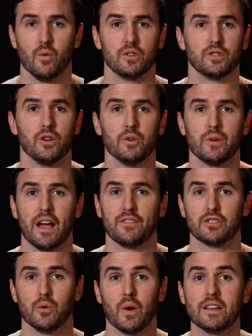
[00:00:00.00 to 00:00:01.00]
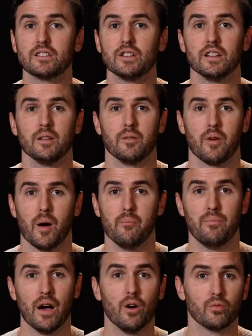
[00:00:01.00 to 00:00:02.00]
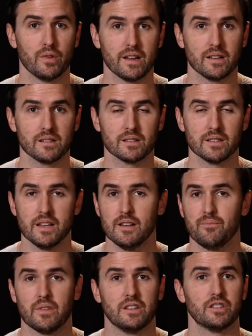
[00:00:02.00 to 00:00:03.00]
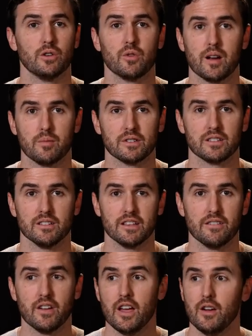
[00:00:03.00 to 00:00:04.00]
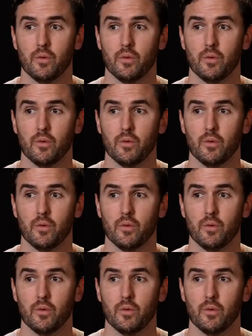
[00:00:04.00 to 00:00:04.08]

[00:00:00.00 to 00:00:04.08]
We're told that we have to wait till a, a, bell rings until we're able to leave.